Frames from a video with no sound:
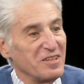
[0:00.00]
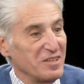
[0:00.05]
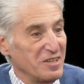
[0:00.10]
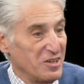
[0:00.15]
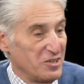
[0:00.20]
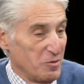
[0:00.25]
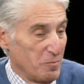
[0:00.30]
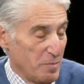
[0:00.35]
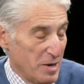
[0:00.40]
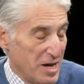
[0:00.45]
uh,
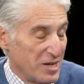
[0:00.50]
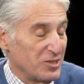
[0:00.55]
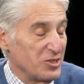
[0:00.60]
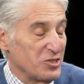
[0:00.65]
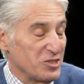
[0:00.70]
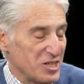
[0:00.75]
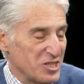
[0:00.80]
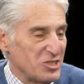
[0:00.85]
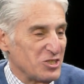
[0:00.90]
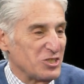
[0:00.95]
is the
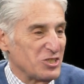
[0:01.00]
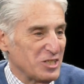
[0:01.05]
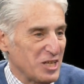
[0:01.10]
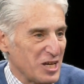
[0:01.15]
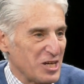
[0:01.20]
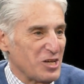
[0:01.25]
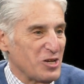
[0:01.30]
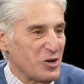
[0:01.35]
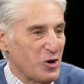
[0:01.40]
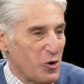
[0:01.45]
Bangladeshis
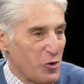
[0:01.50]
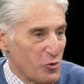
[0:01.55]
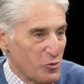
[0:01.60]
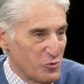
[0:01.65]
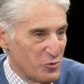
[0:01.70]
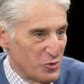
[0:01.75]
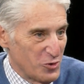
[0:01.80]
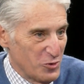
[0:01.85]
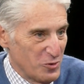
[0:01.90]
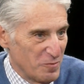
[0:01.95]
taking
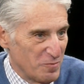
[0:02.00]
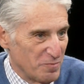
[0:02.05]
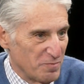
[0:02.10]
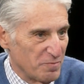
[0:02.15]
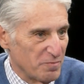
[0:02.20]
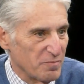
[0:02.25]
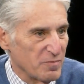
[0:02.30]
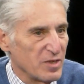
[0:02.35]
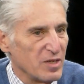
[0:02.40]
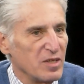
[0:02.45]
over.
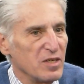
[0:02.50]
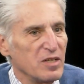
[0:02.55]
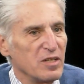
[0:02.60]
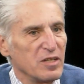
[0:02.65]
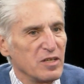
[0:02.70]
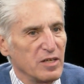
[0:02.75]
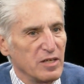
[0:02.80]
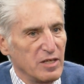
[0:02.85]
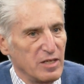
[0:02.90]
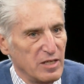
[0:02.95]

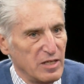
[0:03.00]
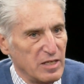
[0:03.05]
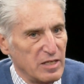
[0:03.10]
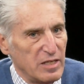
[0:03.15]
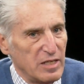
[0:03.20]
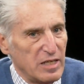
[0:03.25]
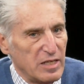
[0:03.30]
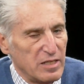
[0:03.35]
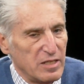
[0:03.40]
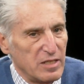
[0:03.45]
It,
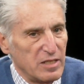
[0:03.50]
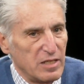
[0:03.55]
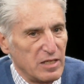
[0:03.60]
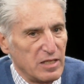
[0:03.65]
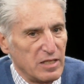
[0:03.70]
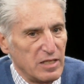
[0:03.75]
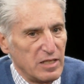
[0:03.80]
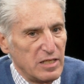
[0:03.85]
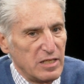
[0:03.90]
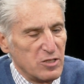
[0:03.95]
it,
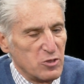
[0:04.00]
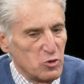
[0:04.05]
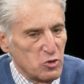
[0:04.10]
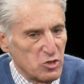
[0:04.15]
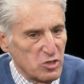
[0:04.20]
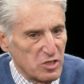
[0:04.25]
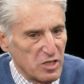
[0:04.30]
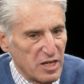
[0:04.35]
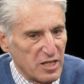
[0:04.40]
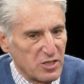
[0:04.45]
it
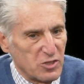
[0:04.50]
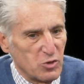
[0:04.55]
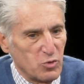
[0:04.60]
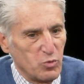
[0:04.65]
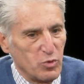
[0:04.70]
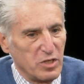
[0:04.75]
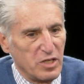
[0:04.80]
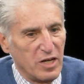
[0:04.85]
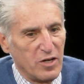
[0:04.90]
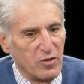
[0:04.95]
intersects
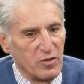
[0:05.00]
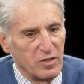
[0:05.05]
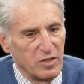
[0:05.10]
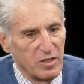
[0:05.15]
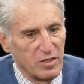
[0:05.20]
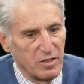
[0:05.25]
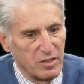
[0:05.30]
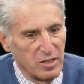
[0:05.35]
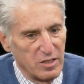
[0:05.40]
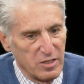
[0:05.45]
with our
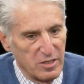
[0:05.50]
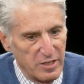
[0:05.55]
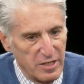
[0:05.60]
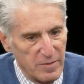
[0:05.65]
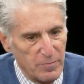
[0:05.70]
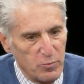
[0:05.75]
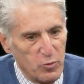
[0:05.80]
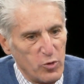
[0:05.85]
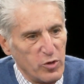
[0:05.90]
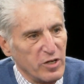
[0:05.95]

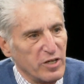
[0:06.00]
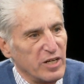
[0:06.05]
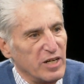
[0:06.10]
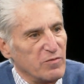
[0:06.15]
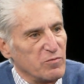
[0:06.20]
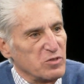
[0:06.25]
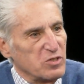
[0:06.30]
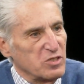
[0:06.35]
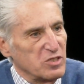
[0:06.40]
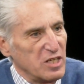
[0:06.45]
contemporary
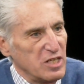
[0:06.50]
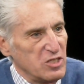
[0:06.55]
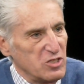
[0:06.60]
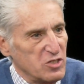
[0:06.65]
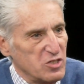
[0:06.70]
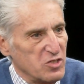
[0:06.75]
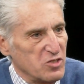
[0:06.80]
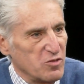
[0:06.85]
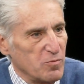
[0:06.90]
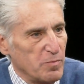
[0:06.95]

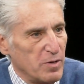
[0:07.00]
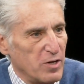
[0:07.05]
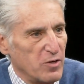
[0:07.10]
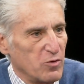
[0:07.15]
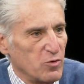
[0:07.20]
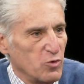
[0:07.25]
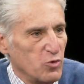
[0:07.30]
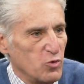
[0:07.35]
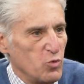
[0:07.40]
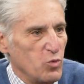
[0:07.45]
conversations about
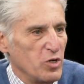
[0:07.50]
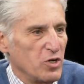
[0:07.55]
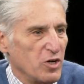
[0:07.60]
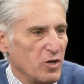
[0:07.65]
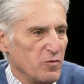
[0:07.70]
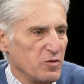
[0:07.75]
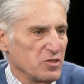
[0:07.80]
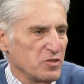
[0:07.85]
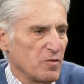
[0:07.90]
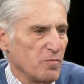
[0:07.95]
who we
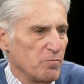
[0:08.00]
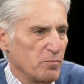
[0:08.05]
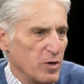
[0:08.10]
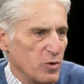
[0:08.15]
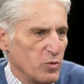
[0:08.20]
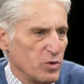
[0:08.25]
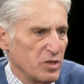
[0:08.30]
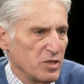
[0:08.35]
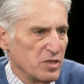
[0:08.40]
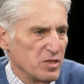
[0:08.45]
are as
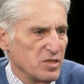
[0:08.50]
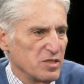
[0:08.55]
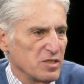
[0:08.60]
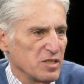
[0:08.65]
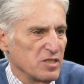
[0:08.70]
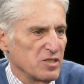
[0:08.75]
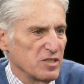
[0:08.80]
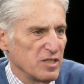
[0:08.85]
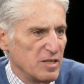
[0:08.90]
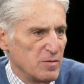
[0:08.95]
Americans,
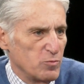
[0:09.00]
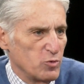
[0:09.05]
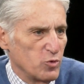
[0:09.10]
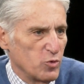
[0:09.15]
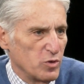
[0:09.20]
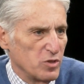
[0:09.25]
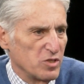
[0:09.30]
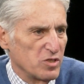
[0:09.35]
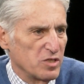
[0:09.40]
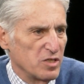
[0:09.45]
as
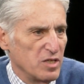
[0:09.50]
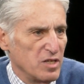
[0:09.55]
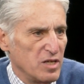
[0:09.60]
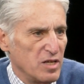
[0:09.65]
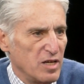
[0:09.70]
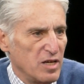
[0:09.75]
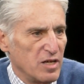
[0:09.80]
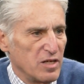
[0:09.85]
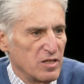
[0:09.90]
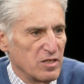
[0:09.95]
immigrants,
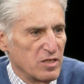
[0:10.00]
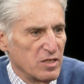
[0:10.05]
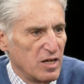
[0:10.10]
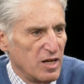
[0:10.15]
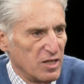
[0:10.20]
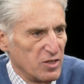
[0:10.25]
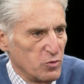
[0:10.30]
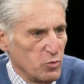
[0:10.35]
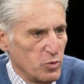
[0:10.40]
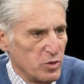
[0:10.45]

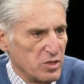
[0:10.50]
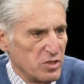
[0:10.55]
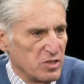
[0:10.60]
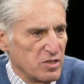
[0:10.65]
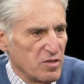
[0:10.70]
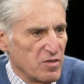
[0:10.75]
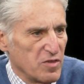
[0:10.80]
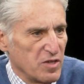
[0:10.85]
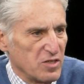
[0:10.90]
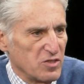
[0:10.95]
tolerance,
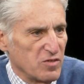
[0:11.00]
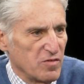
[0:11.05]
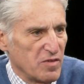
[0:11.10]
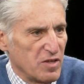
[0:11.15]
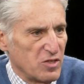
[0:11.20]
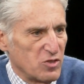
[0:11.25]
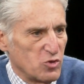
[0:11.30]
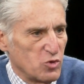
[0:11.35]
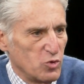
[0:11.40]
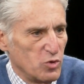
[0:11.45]
and things of
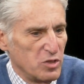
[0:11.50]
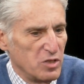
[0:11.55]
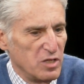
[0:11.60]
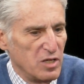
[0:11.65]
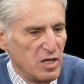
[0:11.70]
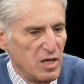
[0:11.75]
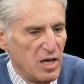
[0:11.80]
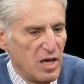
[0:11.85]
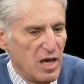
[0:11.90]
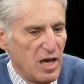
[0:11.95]
that sort.
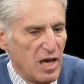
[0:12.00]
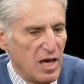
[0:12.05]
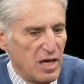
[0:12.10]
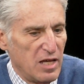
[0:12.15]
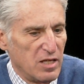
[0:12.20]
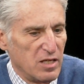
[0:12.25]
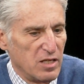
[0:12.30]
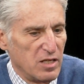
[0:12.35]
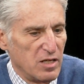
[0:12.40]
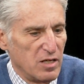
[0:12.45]

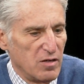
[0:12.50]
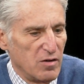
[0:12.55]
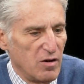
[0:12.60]
And